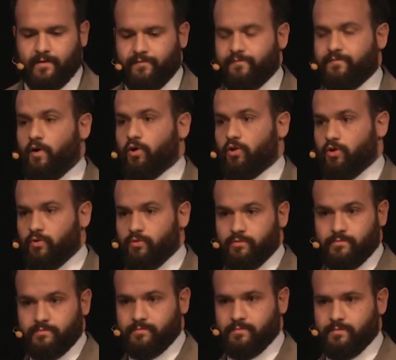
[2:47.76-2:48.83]
follow
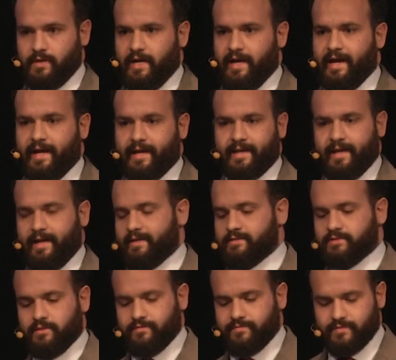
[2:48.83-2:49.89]
a
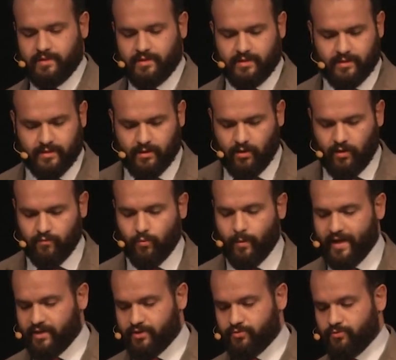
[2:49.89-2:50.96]
kind of
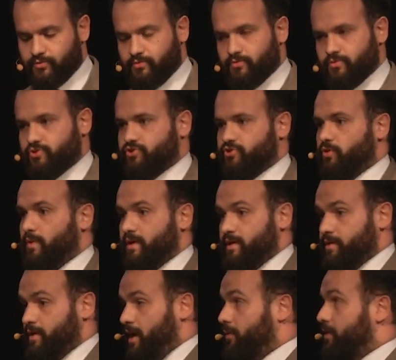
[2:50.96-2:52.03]
way to show
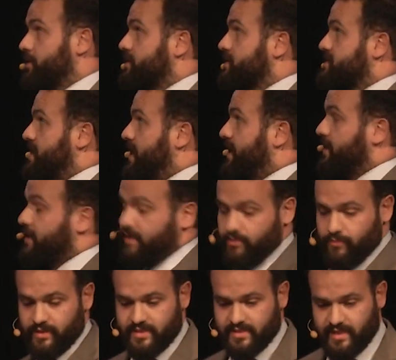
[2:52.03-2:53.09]
our design,
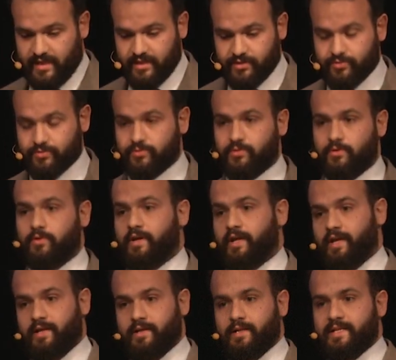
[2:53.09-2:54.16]
and we decided to,
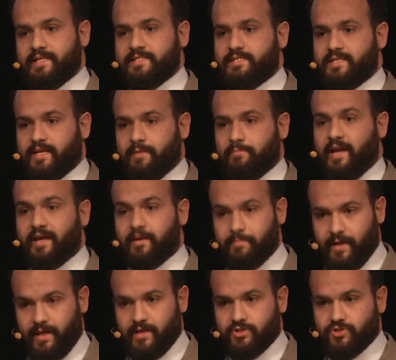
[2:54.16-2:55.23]
okay, let's take a blank
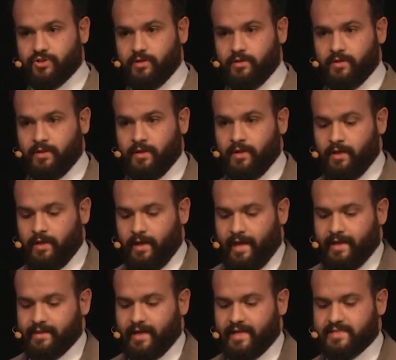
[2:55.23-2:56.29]
page
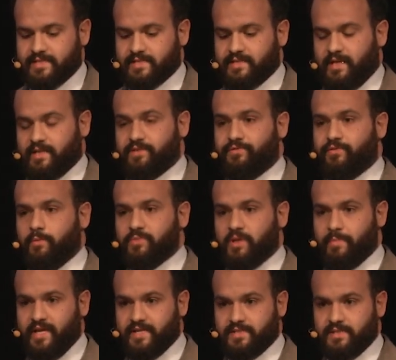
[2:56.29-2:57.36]
and let's start from
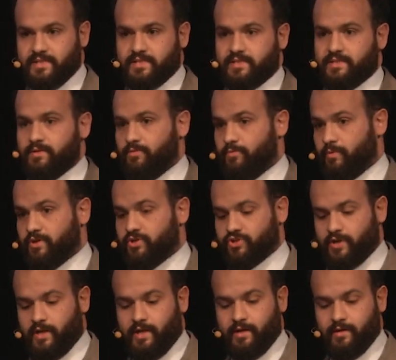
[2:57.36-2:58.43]
the basis,
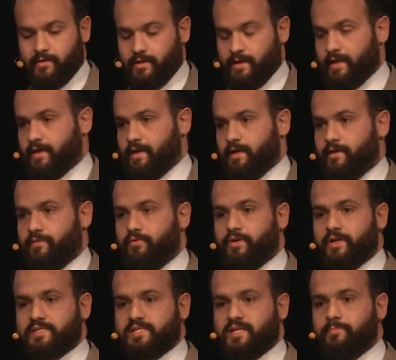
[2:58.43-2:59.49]
which are,
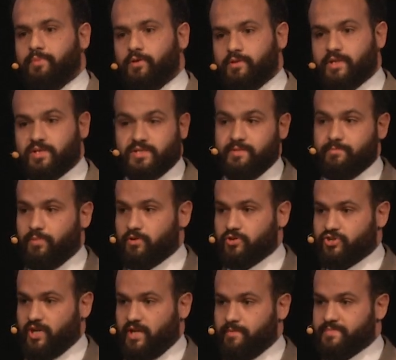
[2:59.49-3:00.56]
for example, the simple
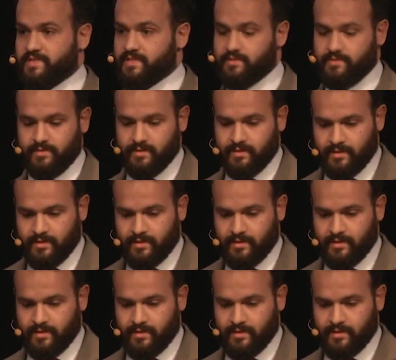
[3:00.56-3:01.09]
shapes,